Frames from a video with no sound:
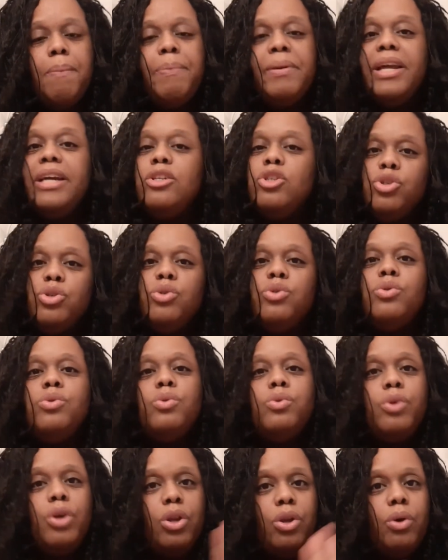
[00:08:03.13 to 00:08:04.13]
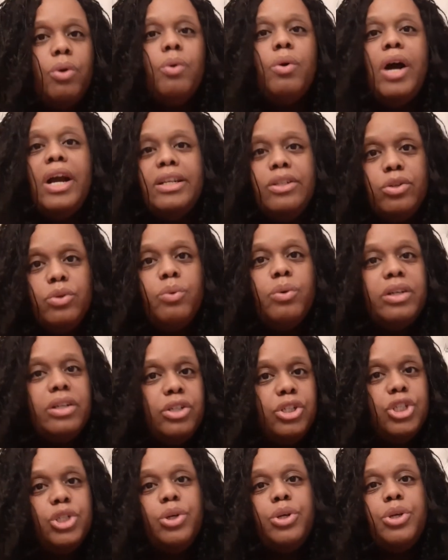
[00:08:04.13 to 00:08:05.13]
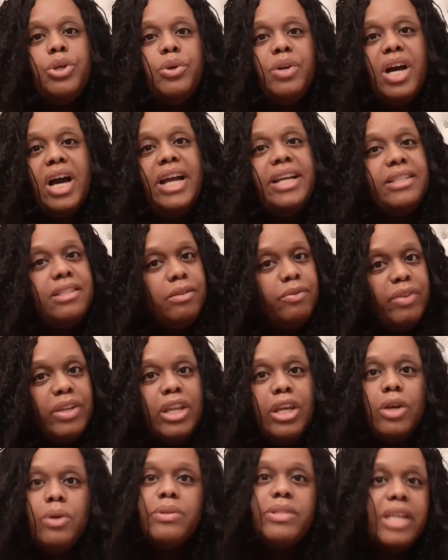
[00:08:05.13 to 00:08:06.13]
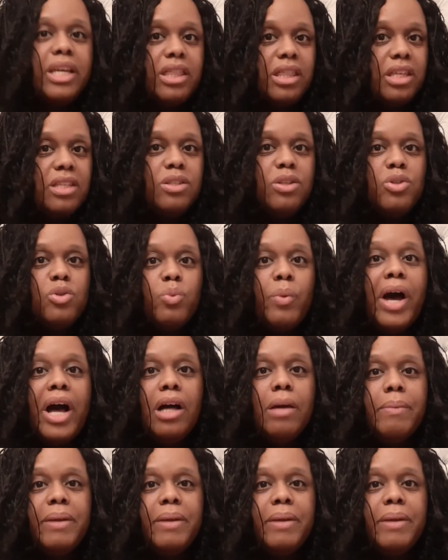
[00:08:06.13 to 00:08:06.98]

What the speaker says: but I do want to show you guys videos like this as well,